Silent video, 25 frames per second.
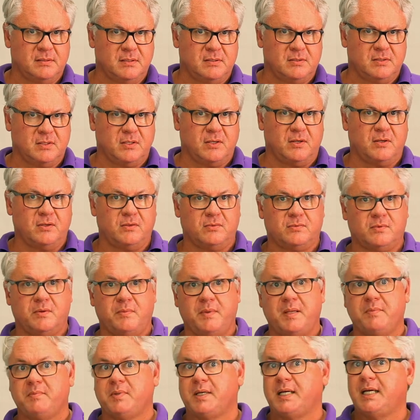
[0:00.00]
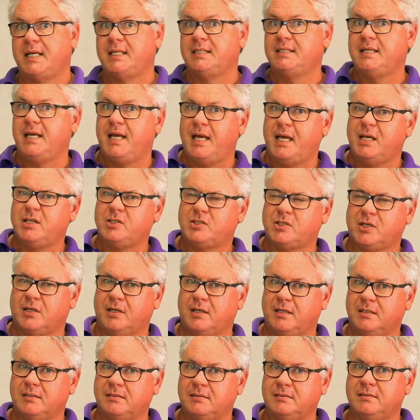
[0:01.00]
So remember, in
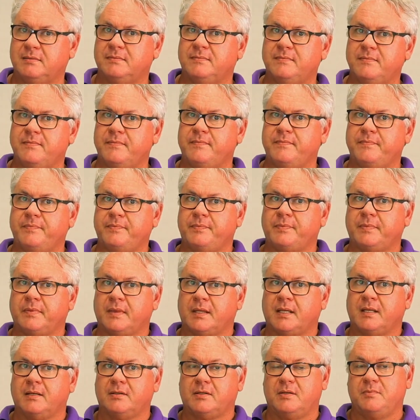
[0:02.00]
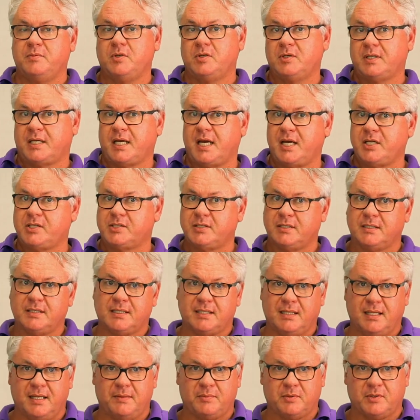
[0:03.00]
Agile, communication and
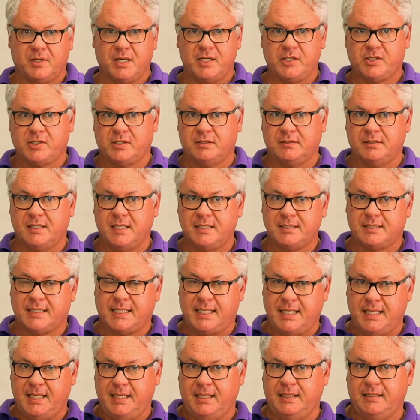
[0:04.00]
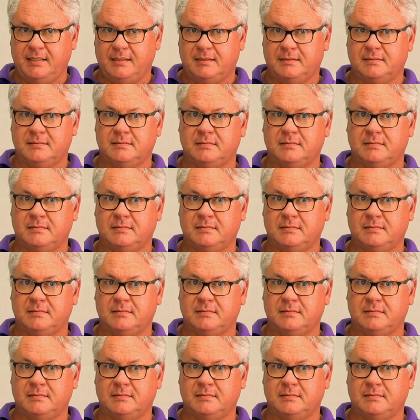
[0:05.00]
collaboration is key.